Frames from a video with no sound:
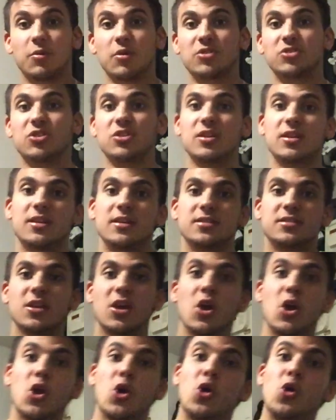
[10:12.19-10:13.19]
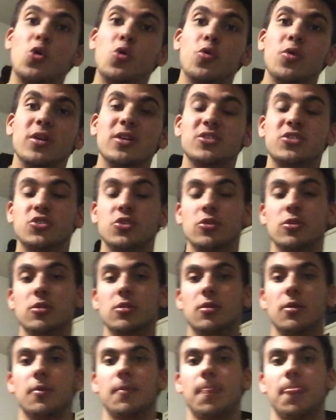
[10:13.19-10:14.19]
question is, who is
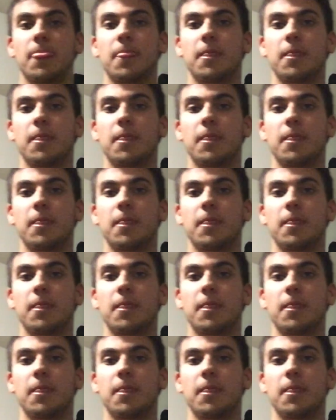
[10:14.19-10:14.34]
your